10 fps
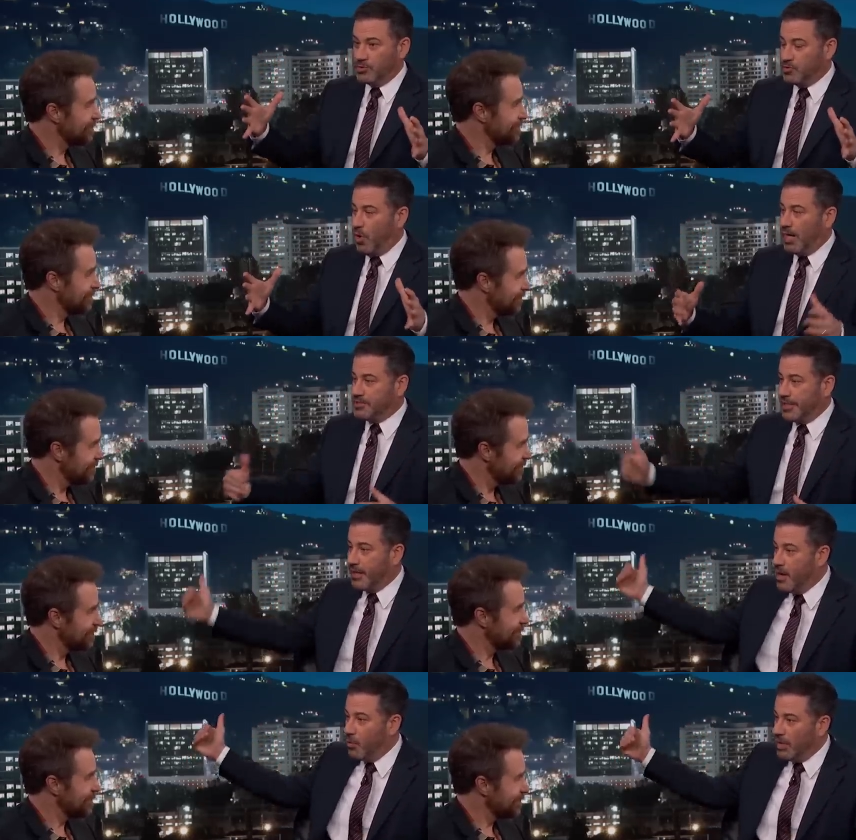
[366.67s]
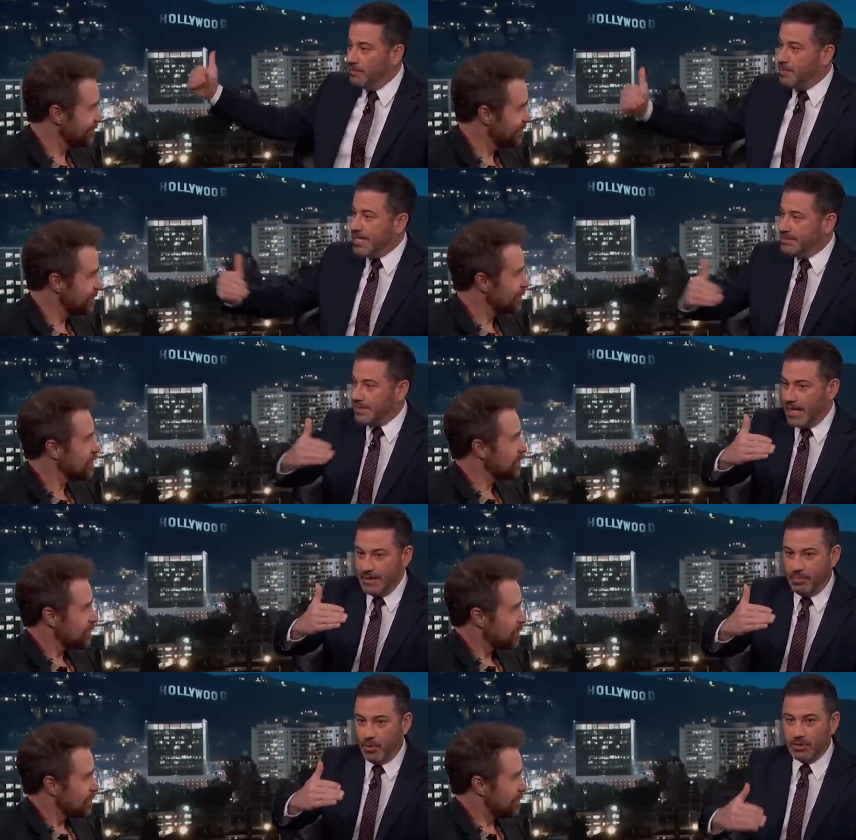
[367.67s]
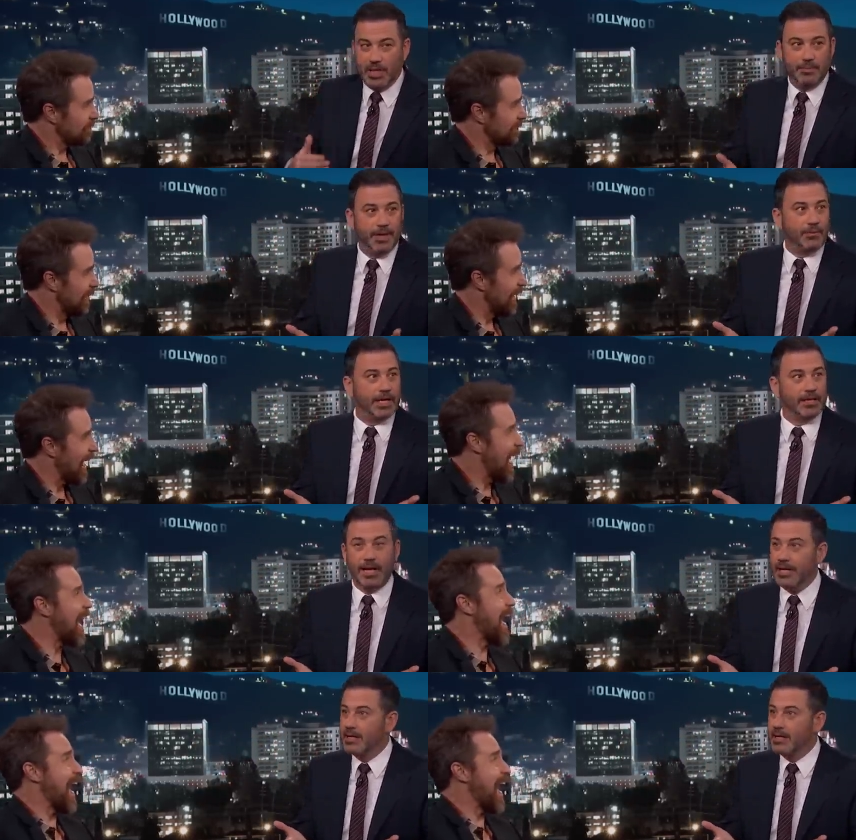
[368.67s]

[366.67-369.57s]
Speaker 1: was watching when a pizza guy pulled up and went like,